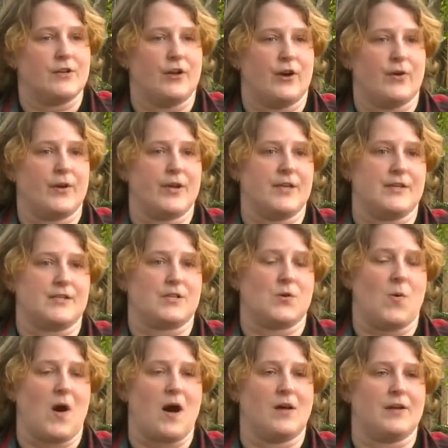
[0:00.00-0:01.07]
you know, his
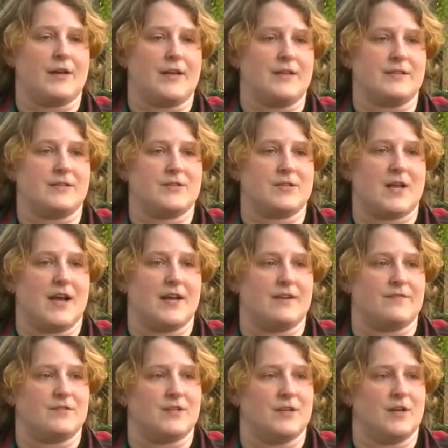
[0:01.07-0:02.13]
qualities kind
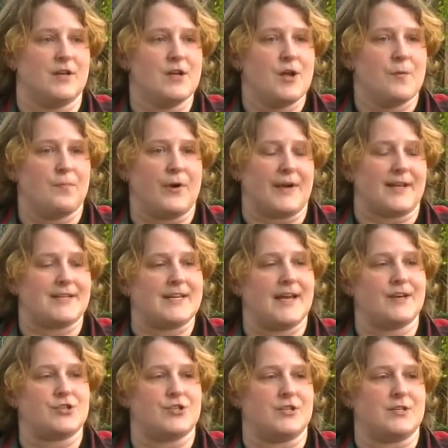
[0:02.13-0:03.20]
of to bring
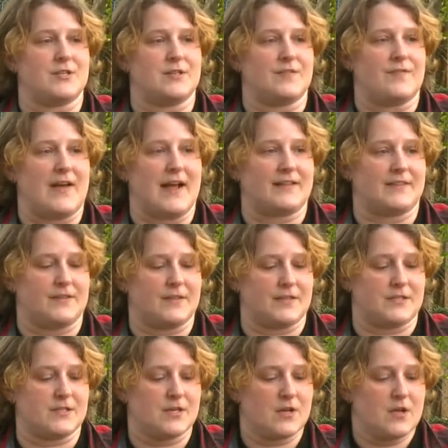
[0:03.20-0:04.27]
attention to the fact that
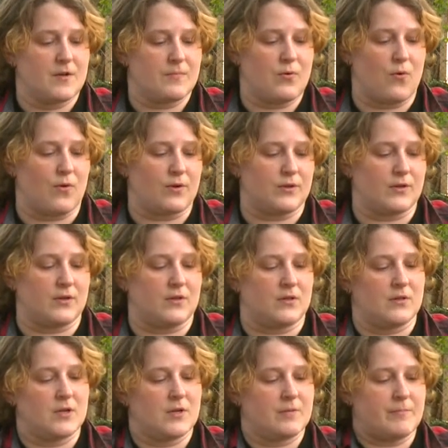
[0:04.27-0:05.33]
this poor
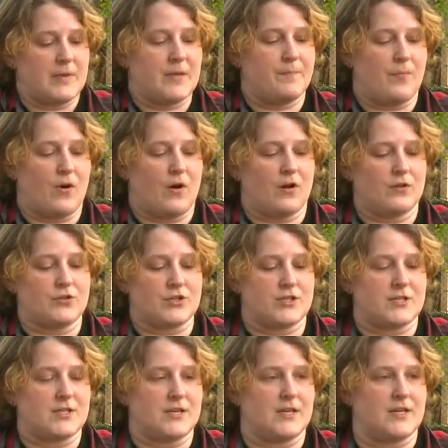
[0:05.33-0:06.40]
little meatball
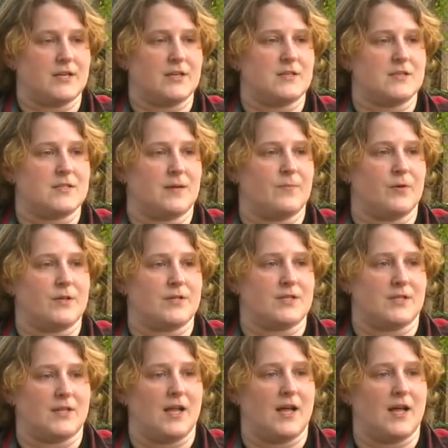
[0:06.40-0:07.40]
just needed someone to